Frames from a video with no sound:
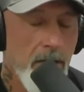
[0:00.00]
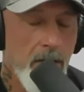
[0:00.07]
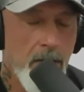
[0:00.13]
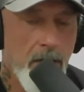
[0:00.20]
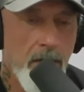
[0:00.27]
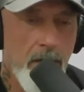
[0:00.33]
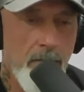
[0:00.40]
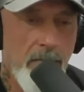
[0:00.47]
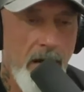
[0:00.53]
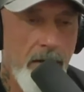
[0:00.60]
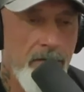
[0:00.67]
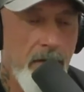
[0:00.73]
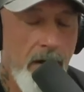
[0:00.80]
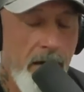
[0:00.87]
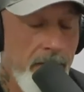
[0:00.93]
Um,
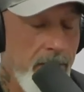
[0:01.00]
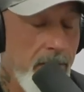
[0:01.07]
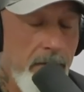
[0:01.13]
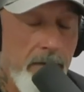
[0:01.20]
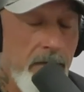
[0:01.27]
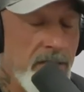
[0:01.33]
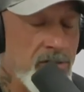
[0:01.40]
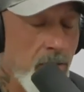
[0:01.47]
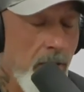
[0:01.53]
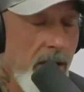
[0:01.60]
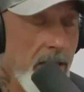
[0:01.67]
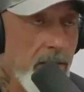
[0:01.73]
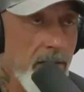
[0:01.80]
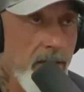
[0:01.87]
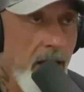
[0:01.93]
I, I it's
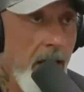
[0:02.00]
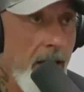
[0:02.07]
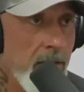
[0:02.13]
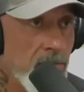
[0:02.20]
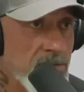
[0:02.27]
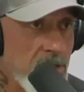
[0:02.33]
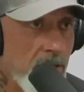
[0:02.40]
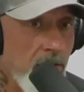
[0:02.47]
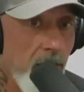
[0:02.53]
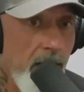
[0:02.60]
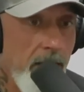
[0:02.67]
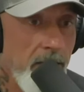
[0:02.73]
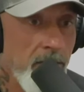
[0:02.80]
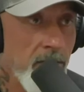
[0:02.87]
great. The angles are great.